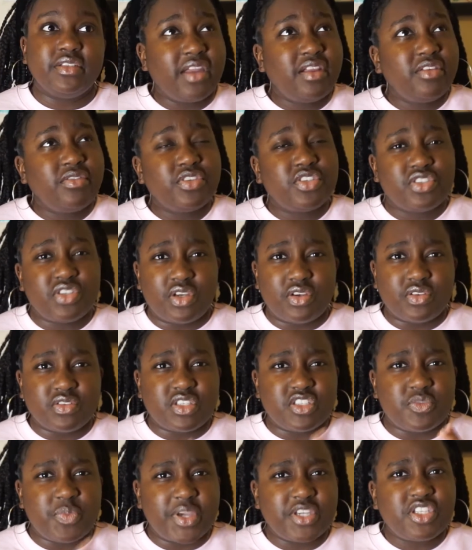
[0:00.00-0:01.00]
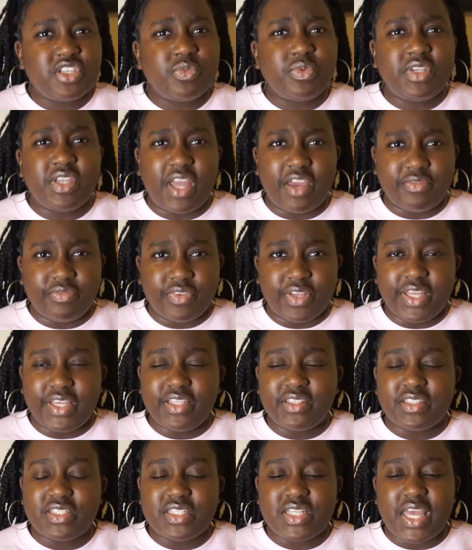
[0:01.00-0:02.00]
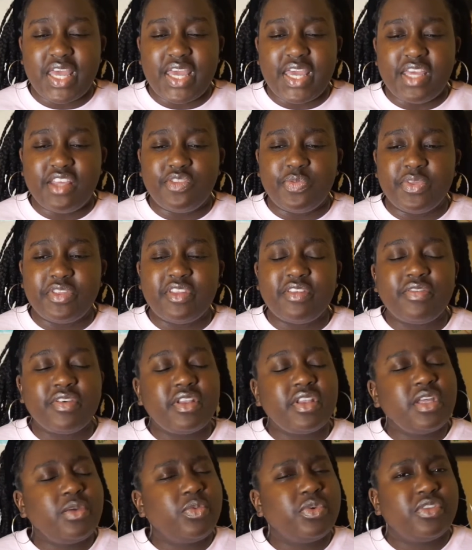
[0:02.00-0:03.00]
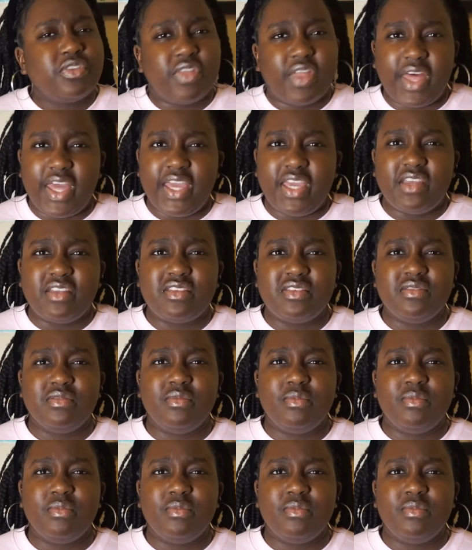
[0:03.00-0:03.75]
A lot of shows, especially with Netflix, they specifically would like